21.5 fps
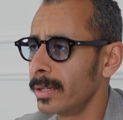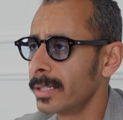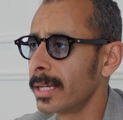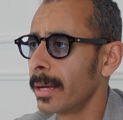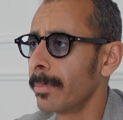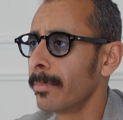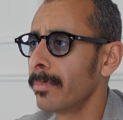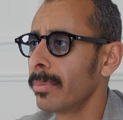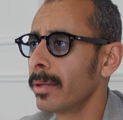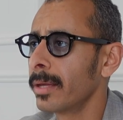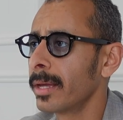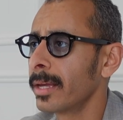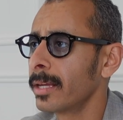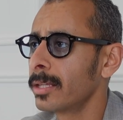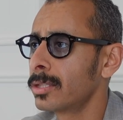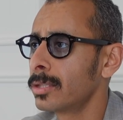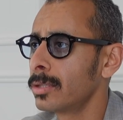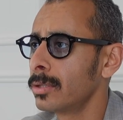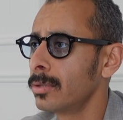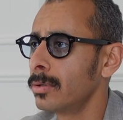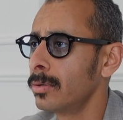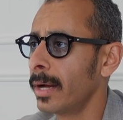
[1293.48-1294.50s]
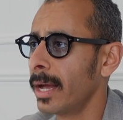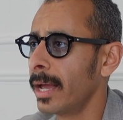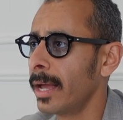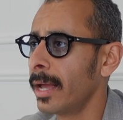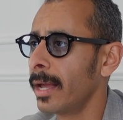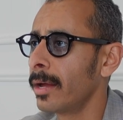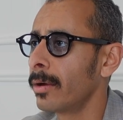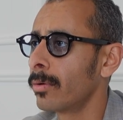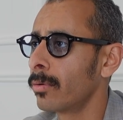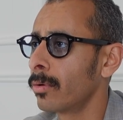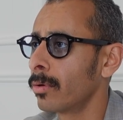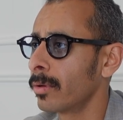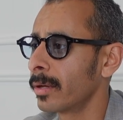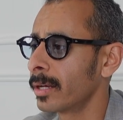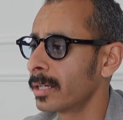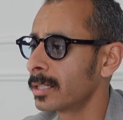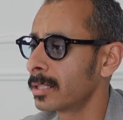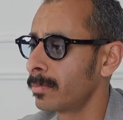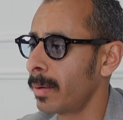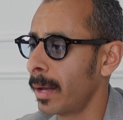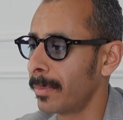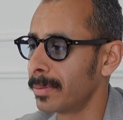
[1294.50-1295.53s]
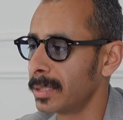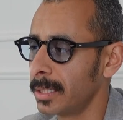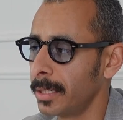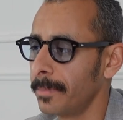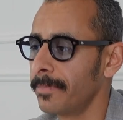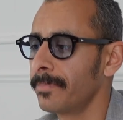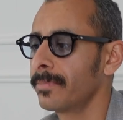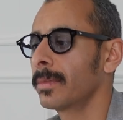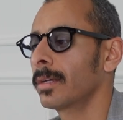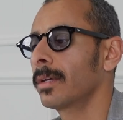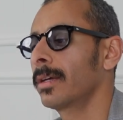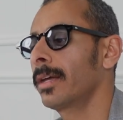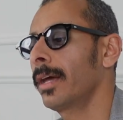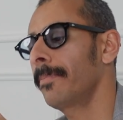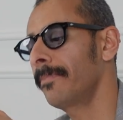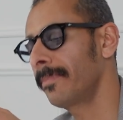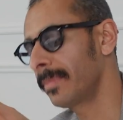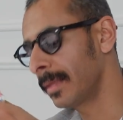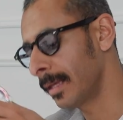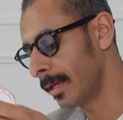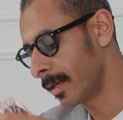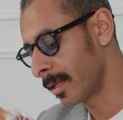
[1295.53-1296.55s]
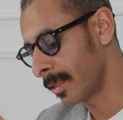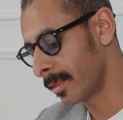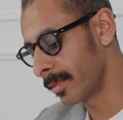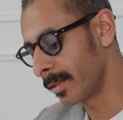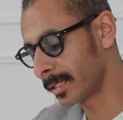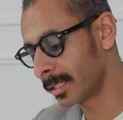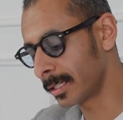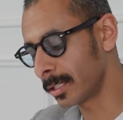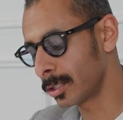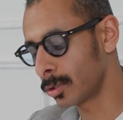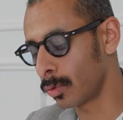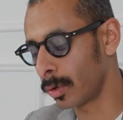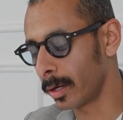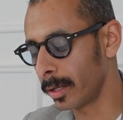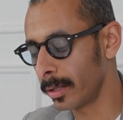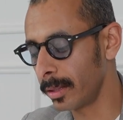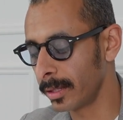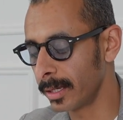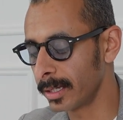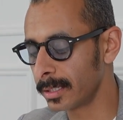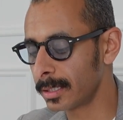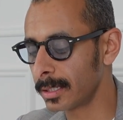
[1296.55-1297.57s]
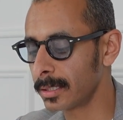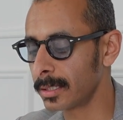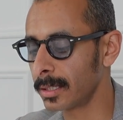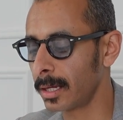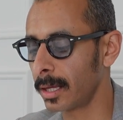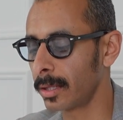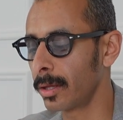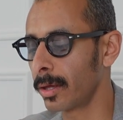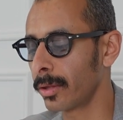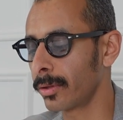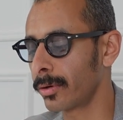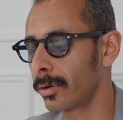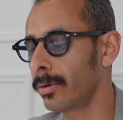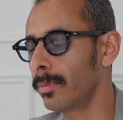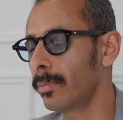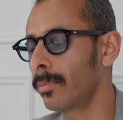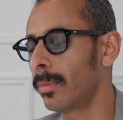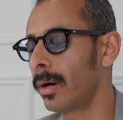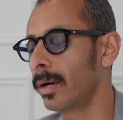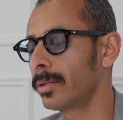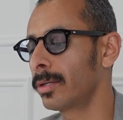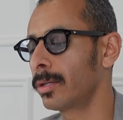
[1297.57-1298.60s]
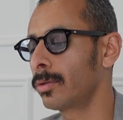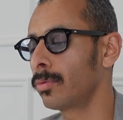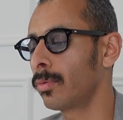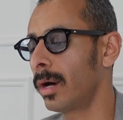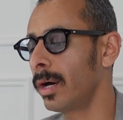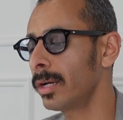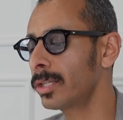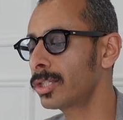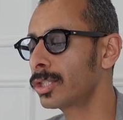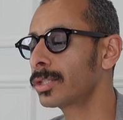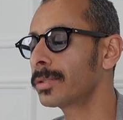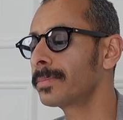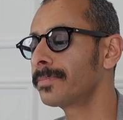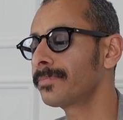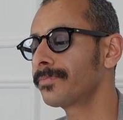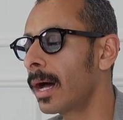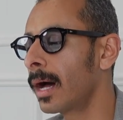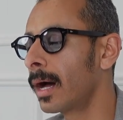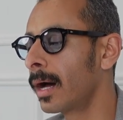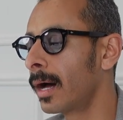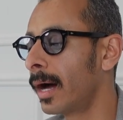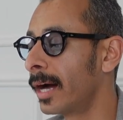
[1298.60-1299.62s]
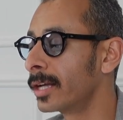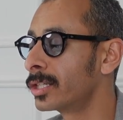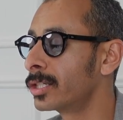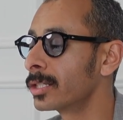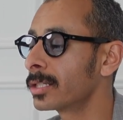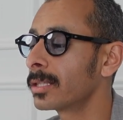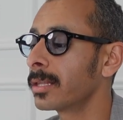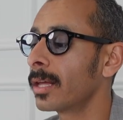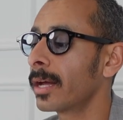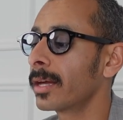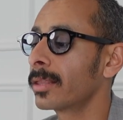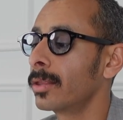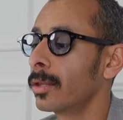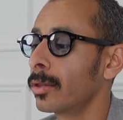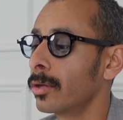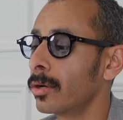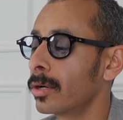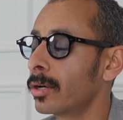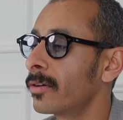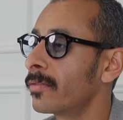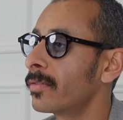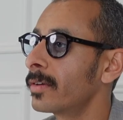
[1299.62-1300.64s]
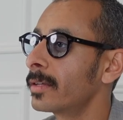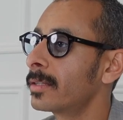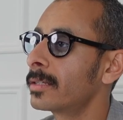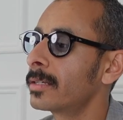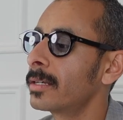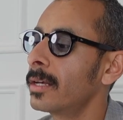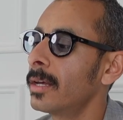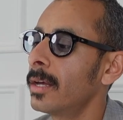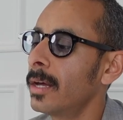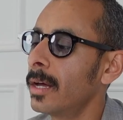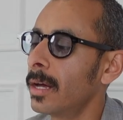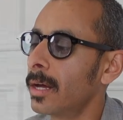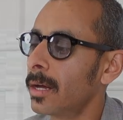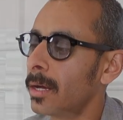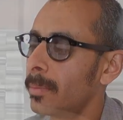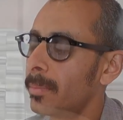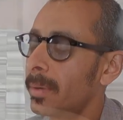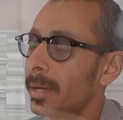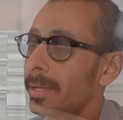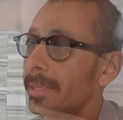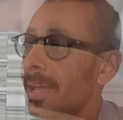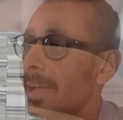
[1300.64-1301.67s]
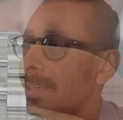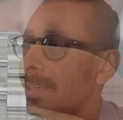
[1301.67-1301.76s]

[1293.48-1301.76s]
resembling to a Rolex Pepsi. Okay, this is one. This is another modded watch. I just like the look of it. My